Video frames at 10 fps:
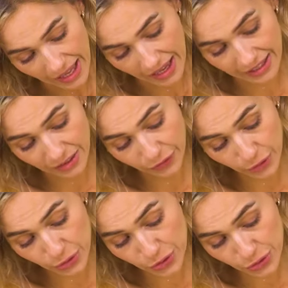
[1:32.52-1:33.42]
And if
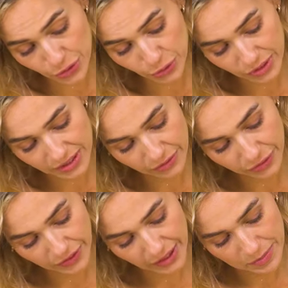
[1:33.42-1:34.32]
you use
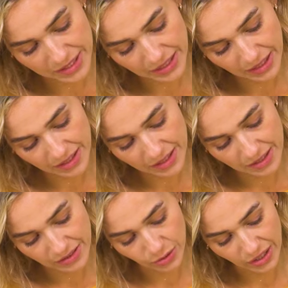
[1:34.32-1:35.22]
gluten-free biscuits,
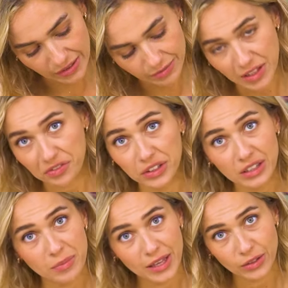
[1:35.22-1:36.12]
you can
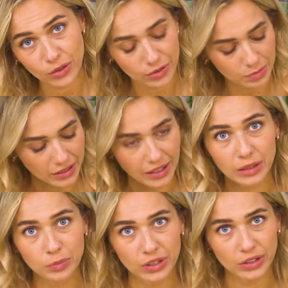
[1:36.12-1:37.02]
definitely make your banana
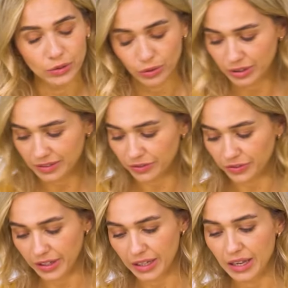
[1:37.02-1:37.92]
pudding
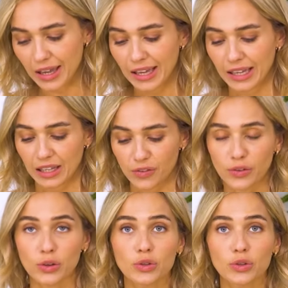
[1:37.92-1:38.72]
gluten-free. If you